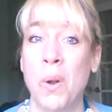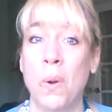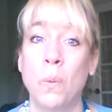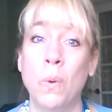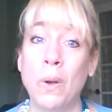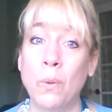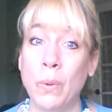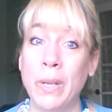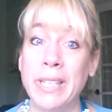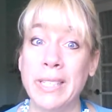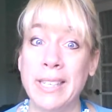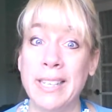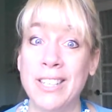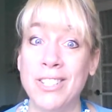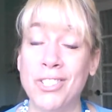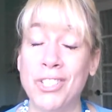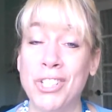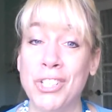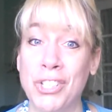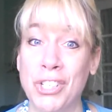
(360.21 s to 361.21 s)
what we
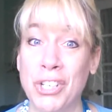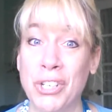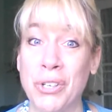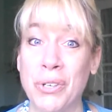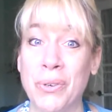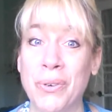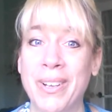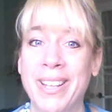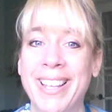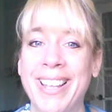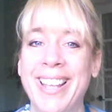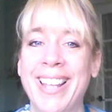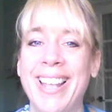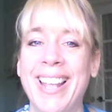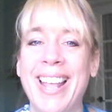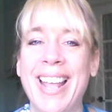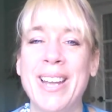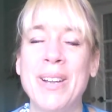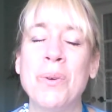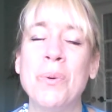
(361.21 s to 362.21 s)
need to do
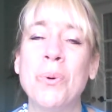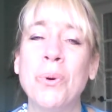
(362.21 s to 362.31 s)
in